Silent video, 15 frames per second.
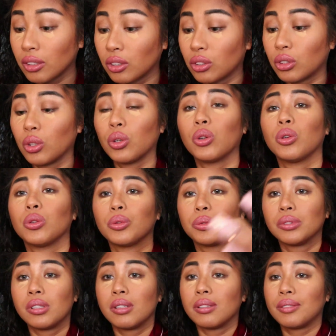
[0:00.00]

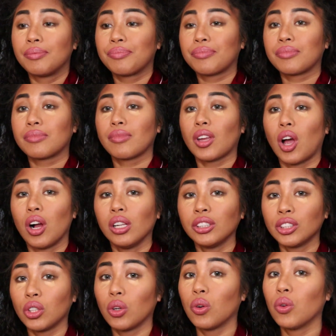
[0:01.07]
So
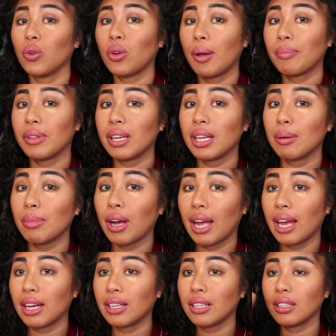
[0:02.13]
also I'm thinking about
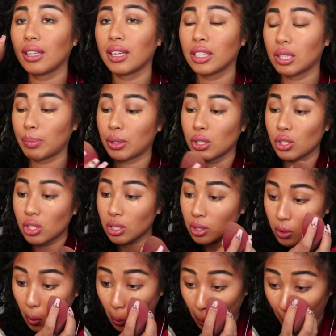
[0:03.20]
adding like
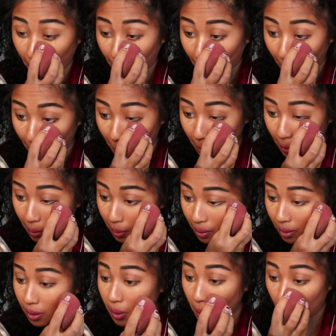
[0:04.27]
sponges on
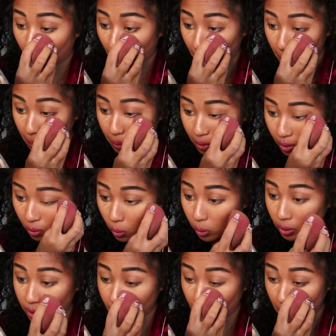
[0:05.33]
the
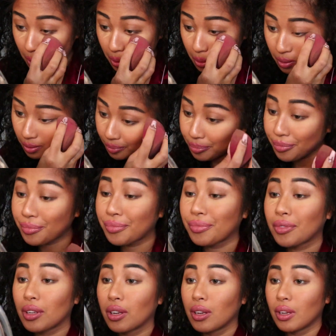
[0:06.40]
wholesale.
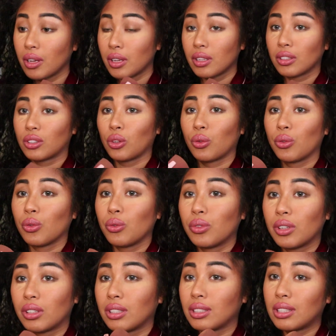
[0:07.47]
So
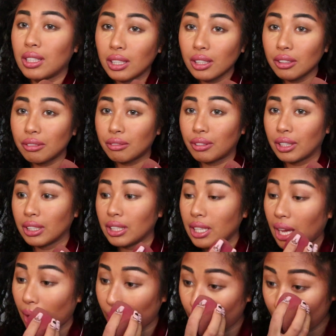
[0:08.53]
the concealer really
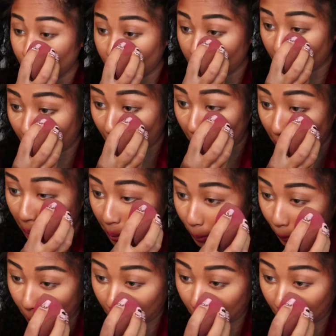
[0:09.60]
helped with like